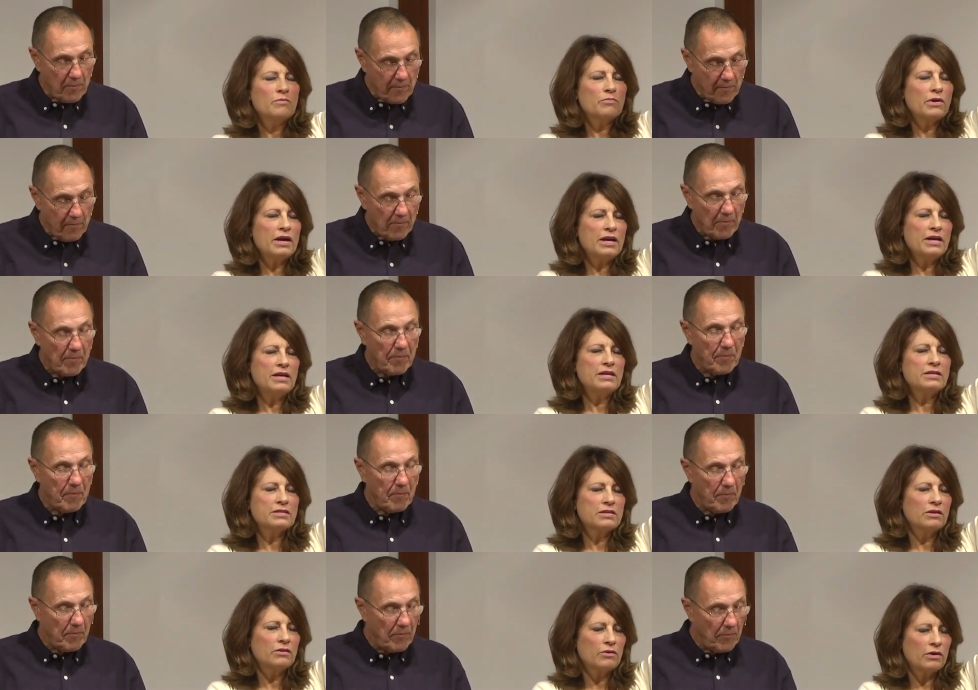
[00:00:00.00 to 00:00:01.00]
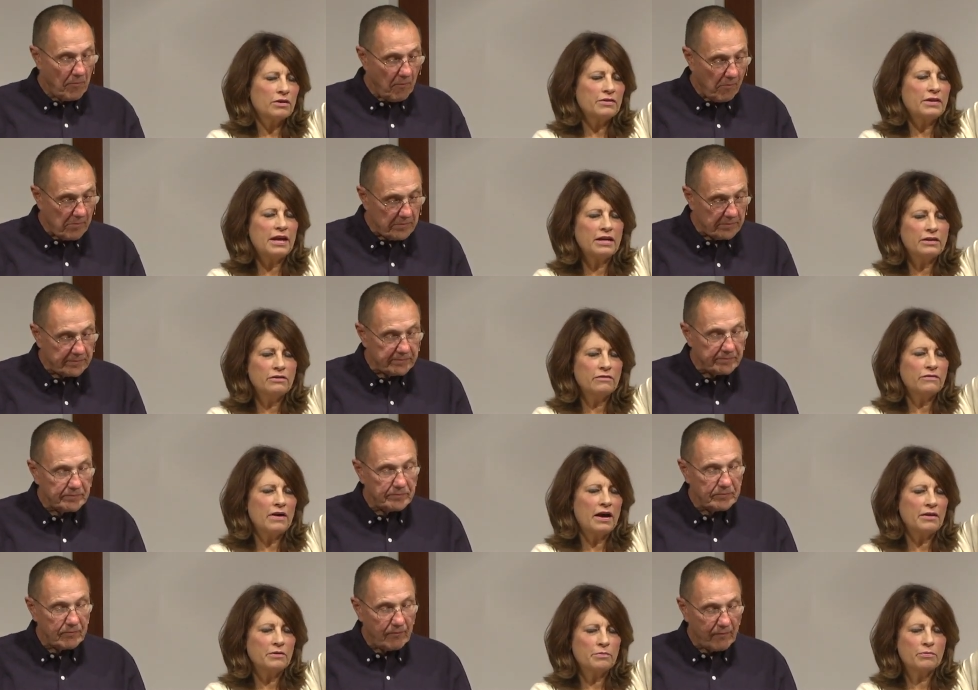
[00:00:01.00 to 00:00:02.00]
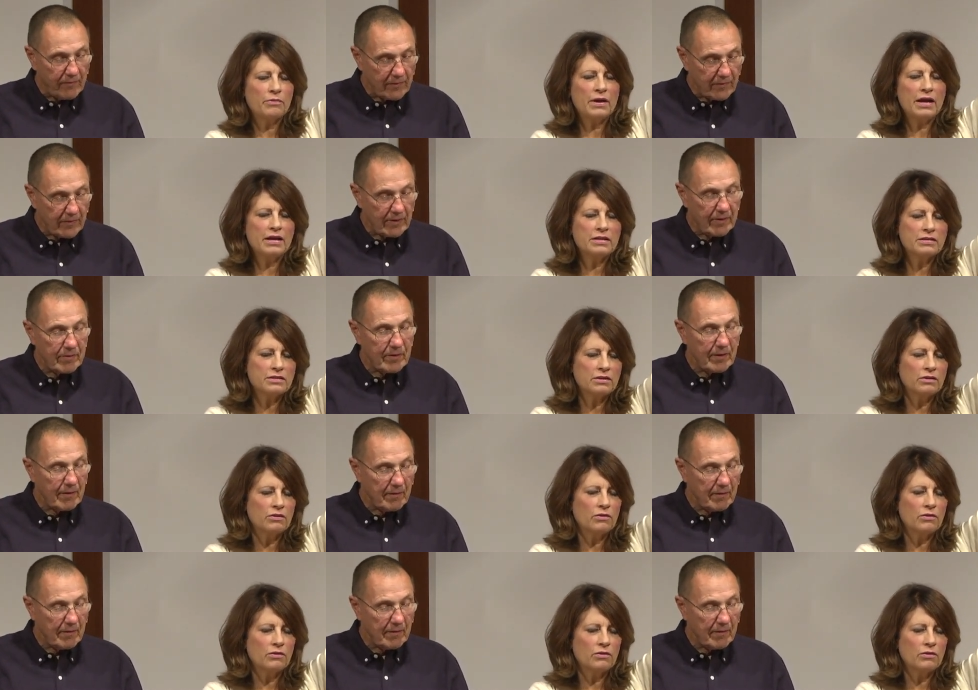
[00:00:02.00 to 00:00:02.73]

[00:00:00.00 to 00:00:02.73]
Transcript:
Speaker 1: praise the Lord. Thank you, Father. Praise the